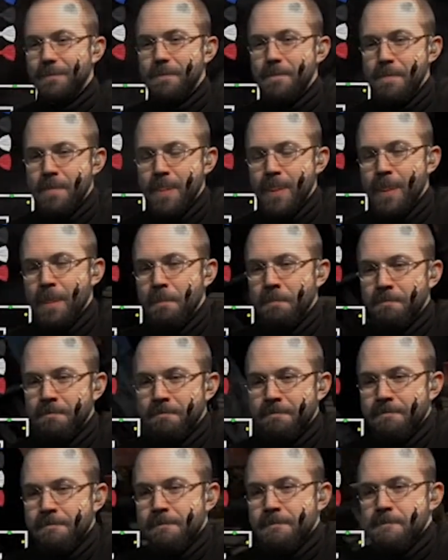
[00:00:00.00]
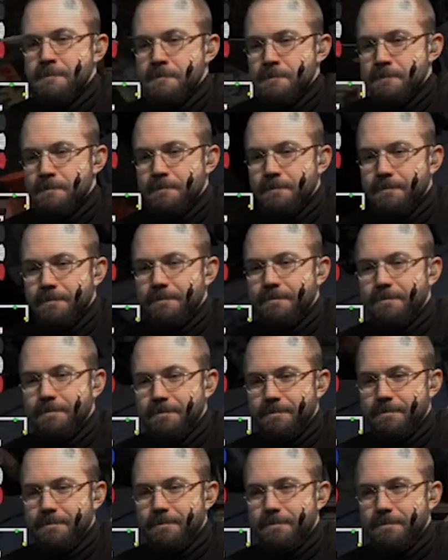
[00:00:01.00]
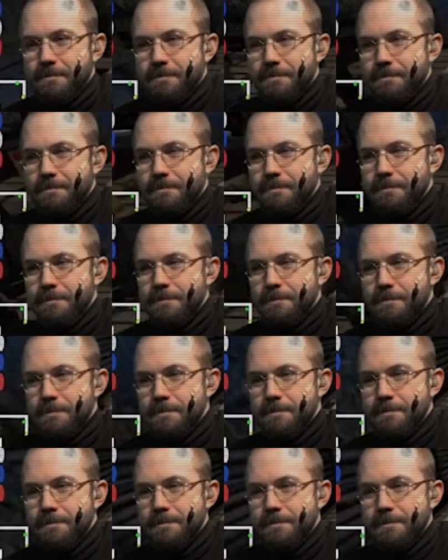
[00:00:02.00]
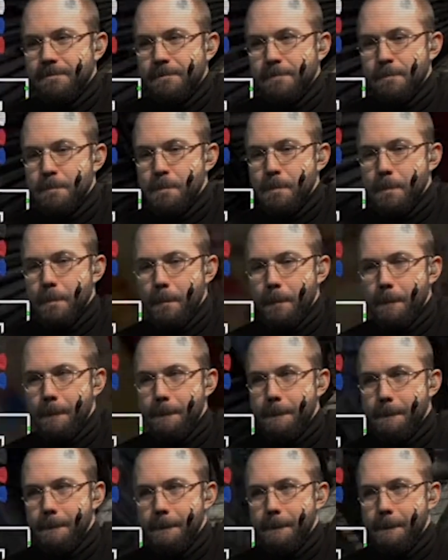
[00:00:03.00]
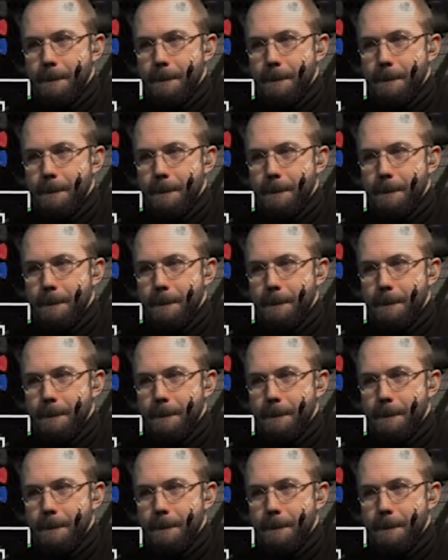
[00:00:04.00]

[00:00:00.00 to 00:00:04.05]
Nobody speaks.